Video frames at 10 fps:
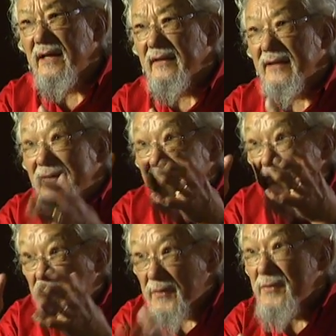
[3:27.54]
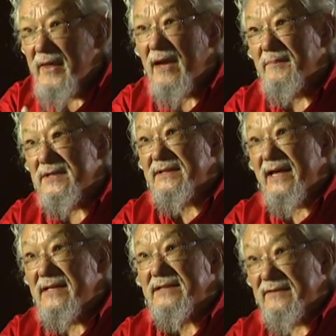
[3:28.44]
that through their
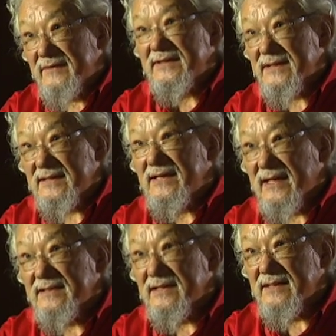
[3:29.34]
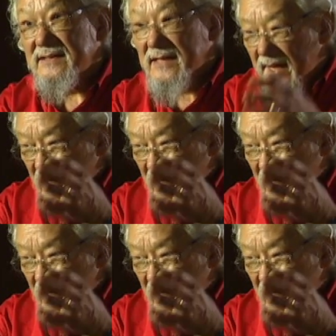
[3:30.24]
mistakes and successes,